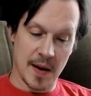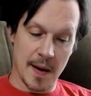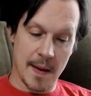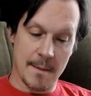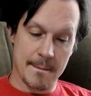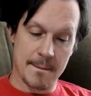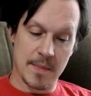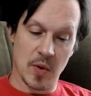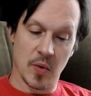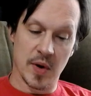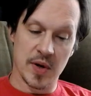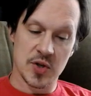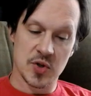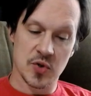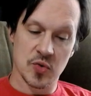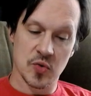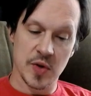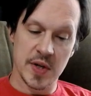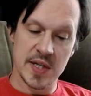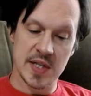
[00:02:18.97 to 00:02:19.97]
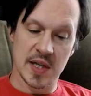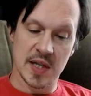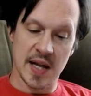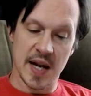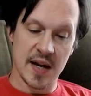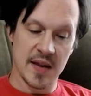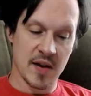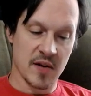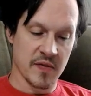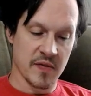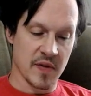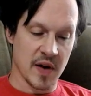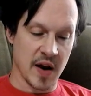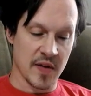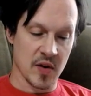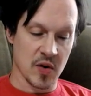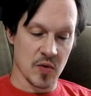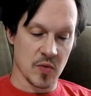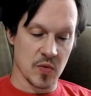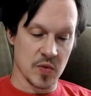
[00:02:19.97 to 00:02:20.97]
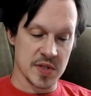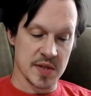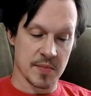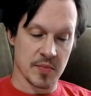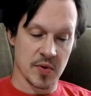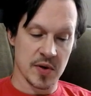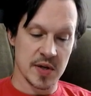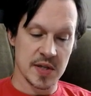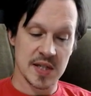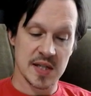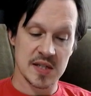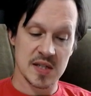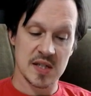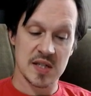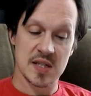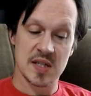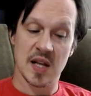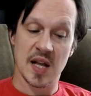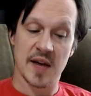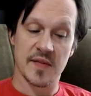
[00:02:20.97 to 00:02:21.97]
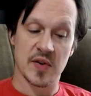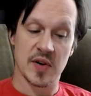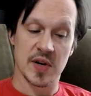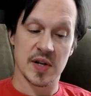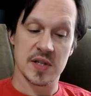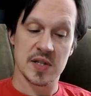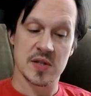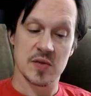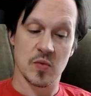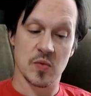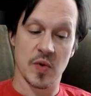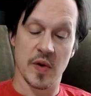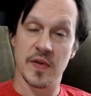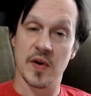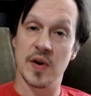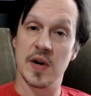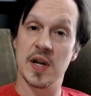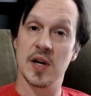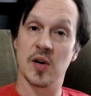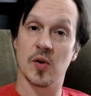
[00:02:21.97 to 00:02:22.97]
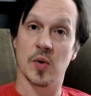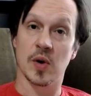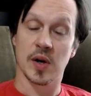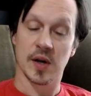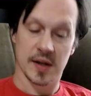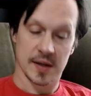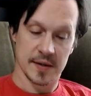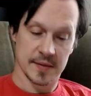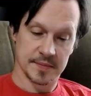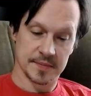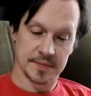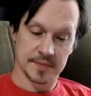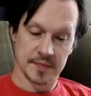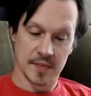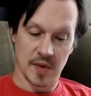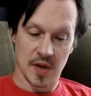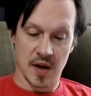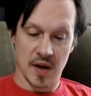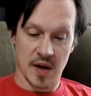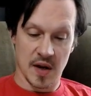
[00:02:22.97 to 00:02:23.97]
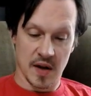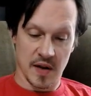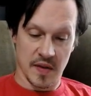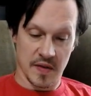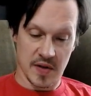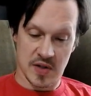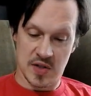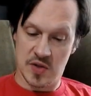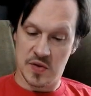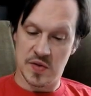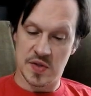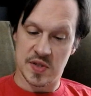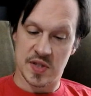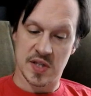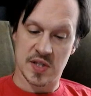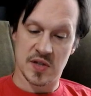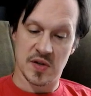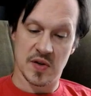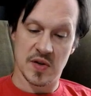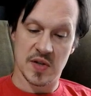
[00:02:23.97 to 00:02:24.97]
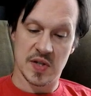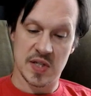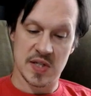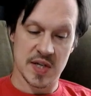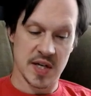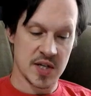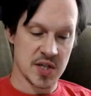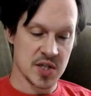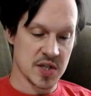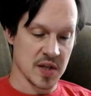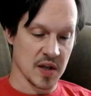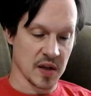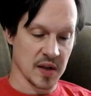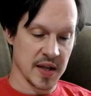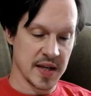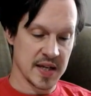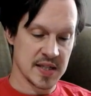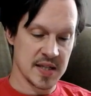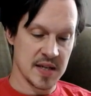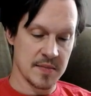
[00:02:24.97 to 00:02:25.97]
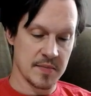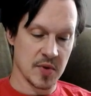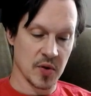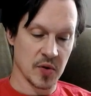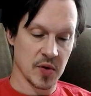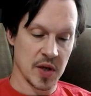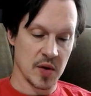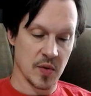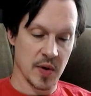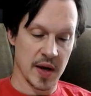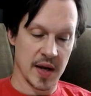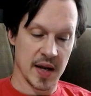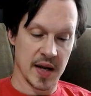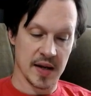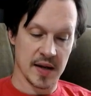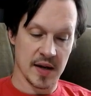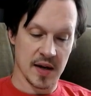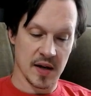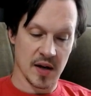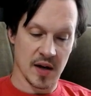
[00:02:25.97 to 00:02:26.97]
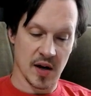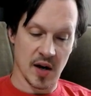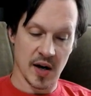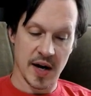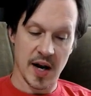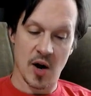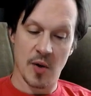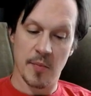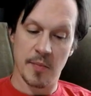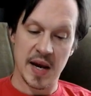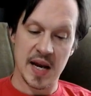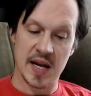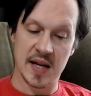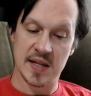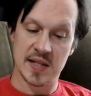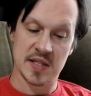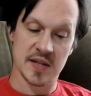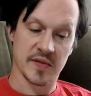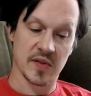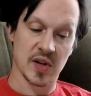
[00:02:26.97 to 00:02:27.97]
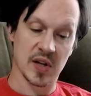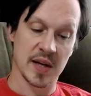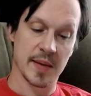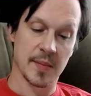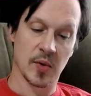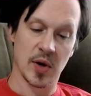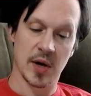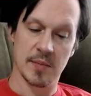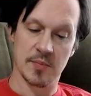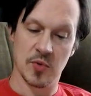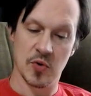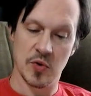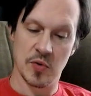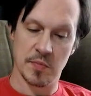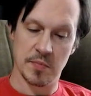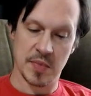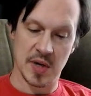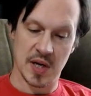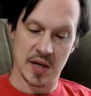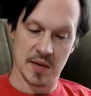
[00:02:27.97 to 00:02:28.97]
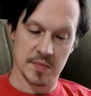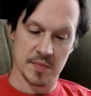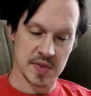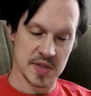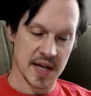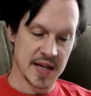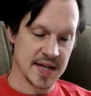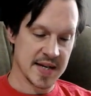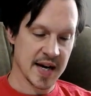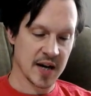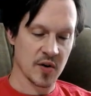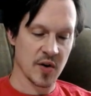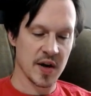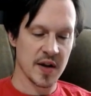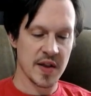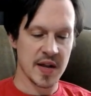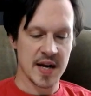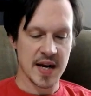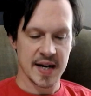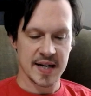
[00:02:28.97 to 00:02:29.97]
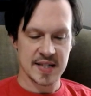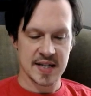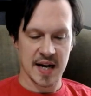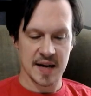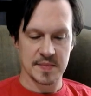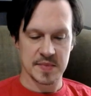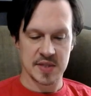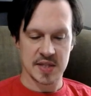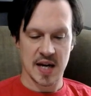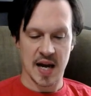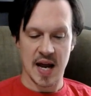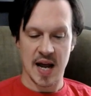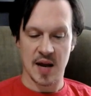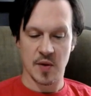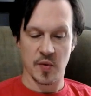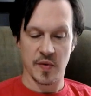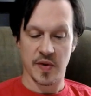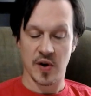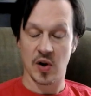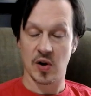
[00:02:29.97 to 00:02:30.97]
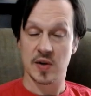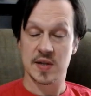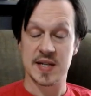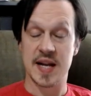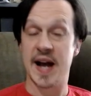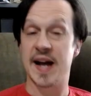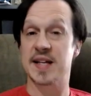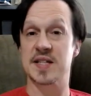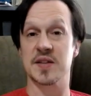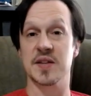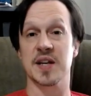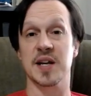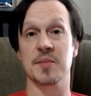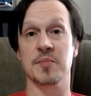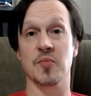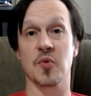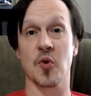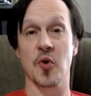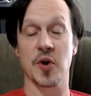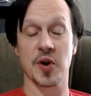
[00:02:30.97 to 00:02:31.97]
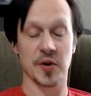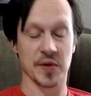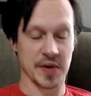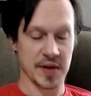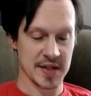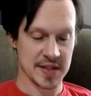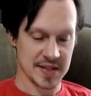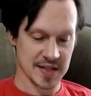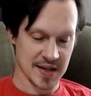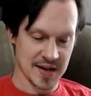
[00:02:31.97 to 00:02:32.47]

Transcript: But what truly delighted their father was the princess's cleverness with their needlework. The two sisters stitched the lacy Milky Way, hung out bands of glimmering moonbeams, and decorated the nighttime sky with their dazzling embroideries.